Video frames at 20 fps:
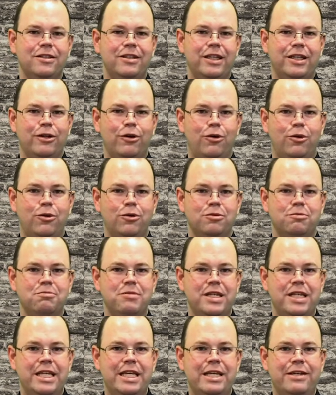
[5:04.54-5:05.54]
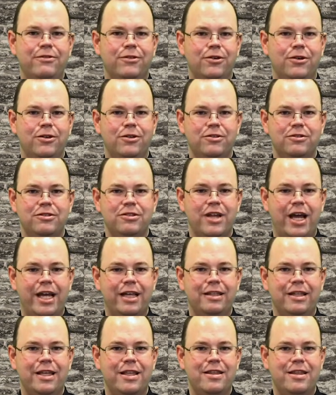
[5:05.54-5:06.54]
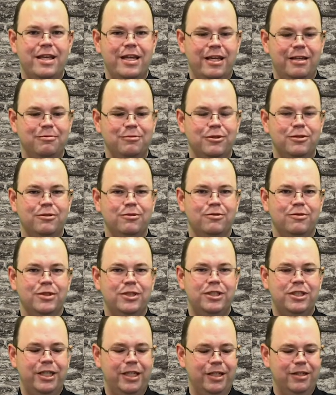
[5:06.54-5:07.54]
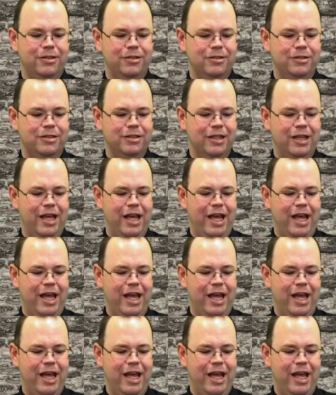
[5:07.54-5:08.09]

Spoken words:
the old medieval knightly themes with shields,